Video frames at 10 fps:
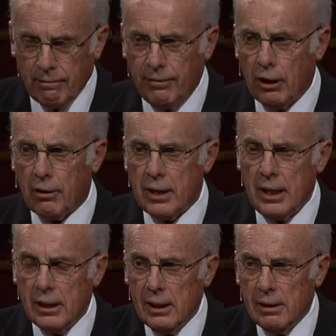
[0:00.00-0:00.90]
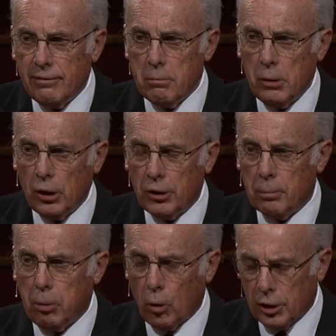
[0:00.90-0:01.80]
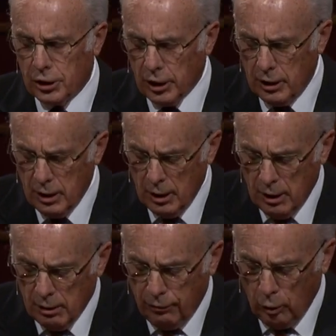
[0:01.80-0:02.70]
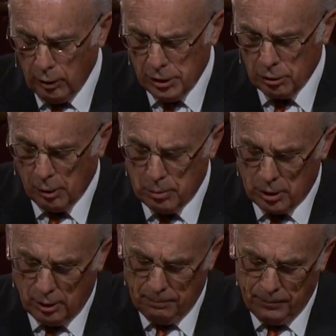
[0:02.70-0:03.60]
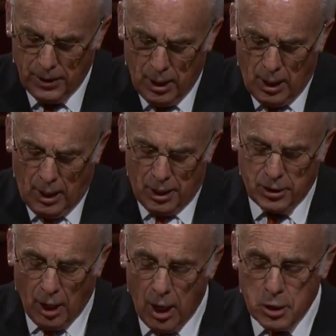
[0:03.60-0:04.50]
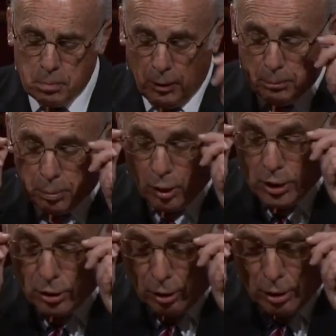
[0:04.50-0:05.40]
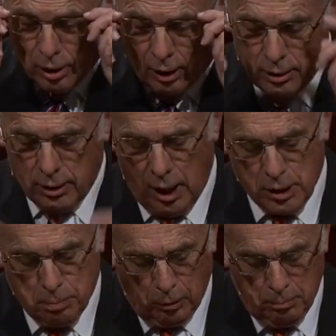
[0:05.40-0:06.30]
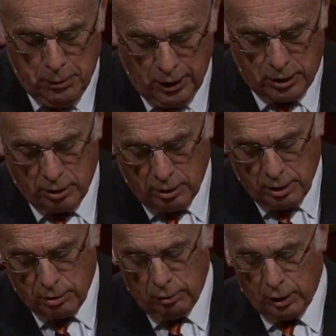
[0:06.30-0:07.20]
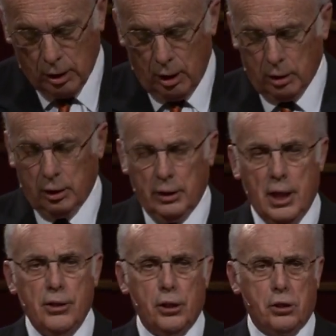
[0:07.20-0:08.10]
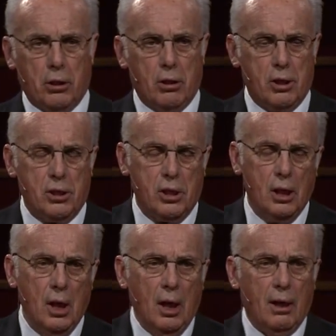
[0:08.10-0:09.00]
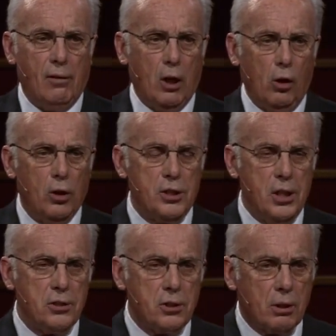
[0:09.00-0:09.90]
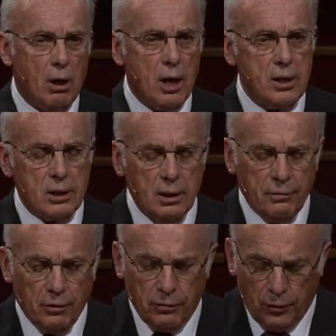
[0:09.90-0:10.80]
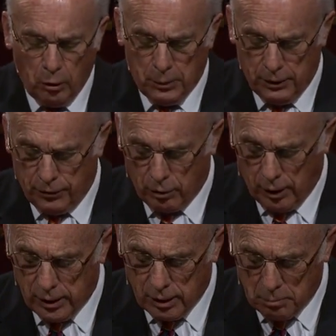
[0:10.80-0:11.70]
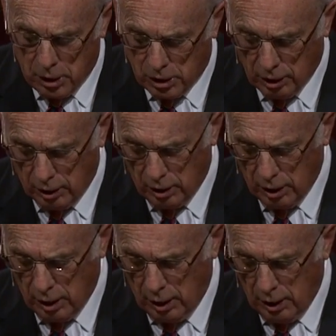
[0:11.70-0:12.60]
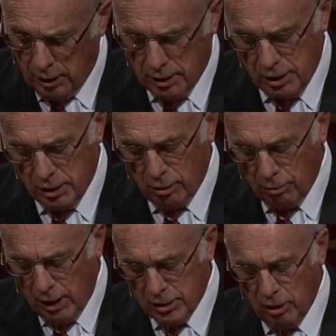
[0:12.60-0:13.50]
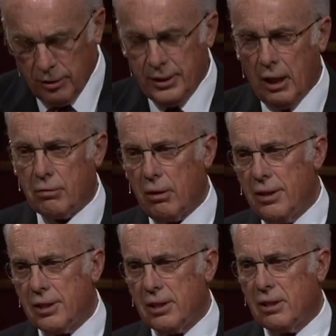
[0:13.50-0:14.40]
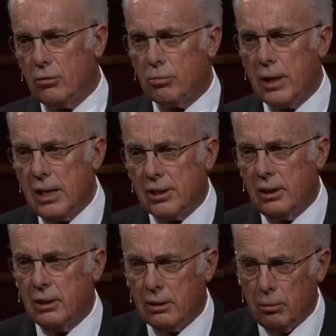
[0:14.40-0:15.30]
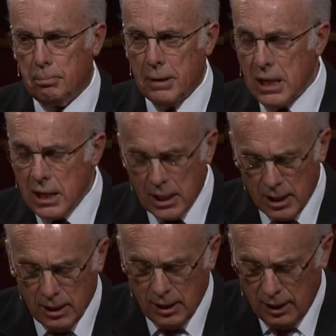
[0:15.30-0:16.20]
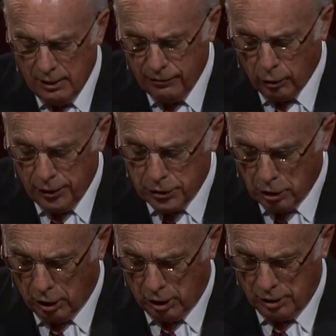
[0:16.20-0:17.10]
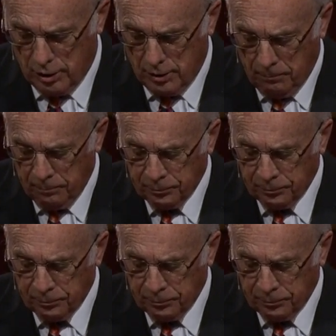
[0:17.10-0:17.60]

Very familiar portion of Holy Scripture. As gospel preachers and gospel ministers, we are called to lead the church of our Lord Jesus Christ in the fulfillment of the Great Commission. This is the raison d'etre, this is the reason to be for the church.